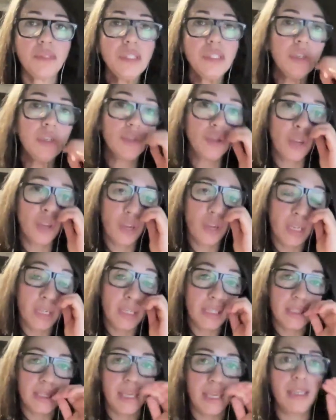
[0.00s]
not
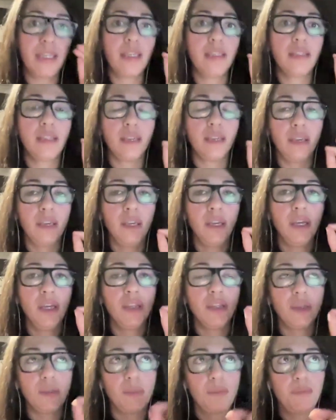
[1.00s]
understanding
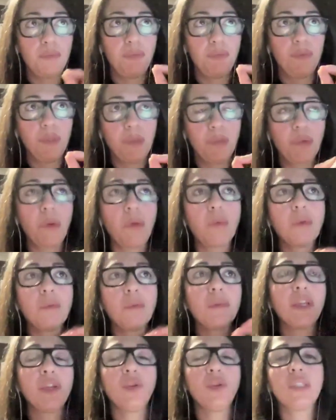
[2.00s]
the
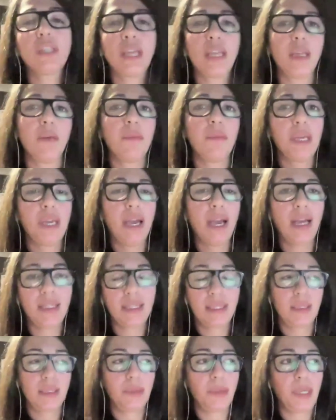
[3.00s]
problem that you're telling me
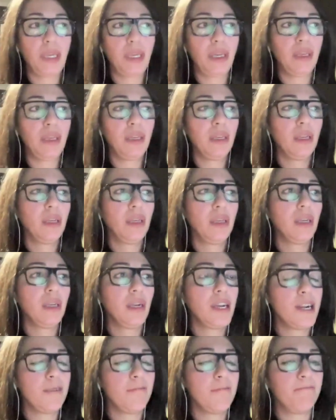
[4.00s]
has to be
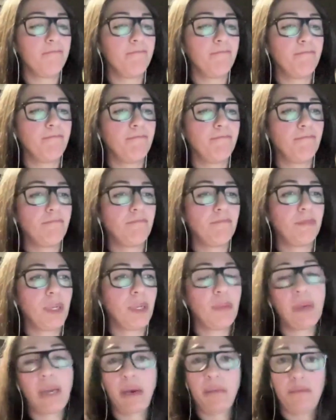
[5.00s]

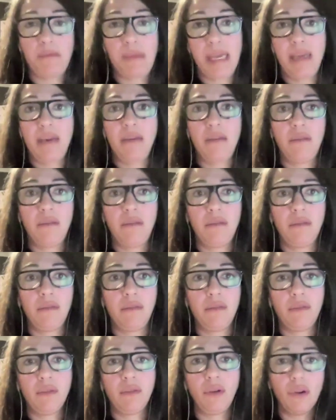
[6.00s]
about me,
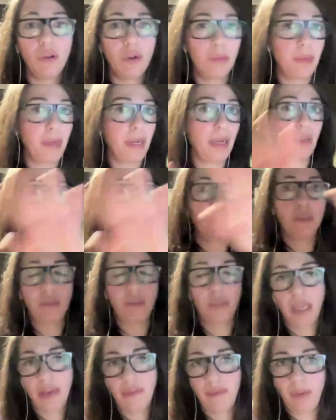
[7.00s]
not about
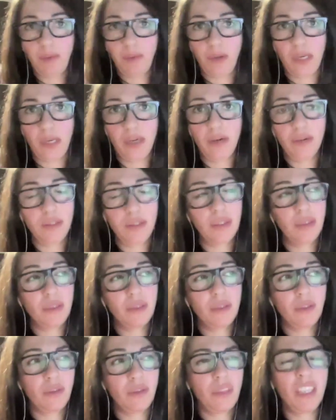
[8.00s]
everyone else.
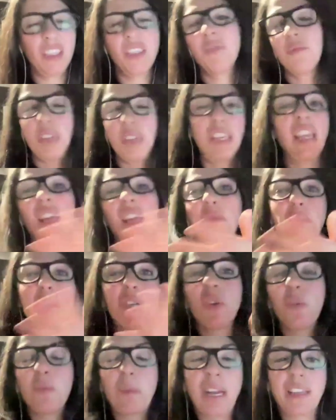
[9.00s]
So that's, again, we
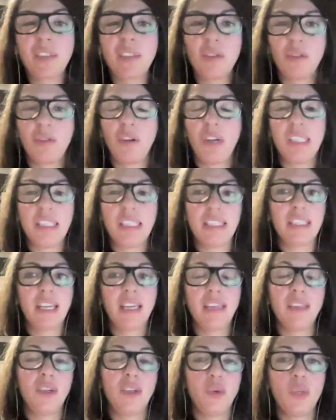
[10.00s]
go back to
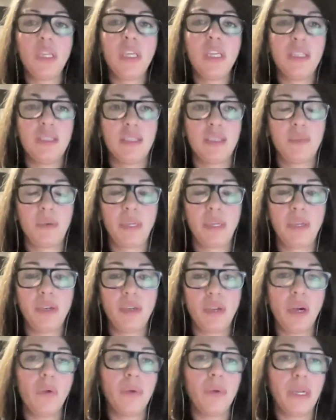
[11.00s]
understand the audience, where you're
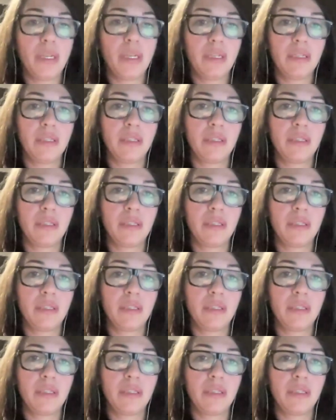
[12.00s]
going.